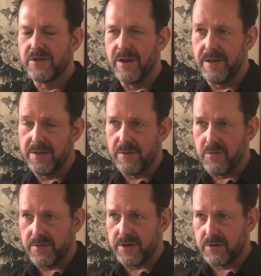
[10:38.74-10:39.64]
A little
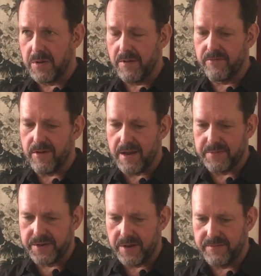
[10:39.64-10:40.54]
more than 12
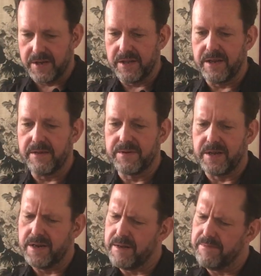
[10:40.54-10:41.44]
grams of tea
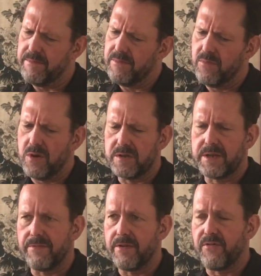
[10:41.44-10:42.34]
leaves in a
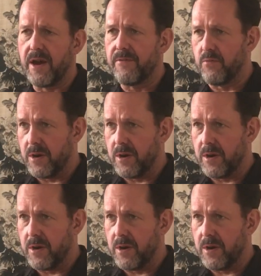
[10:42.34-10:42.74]
175,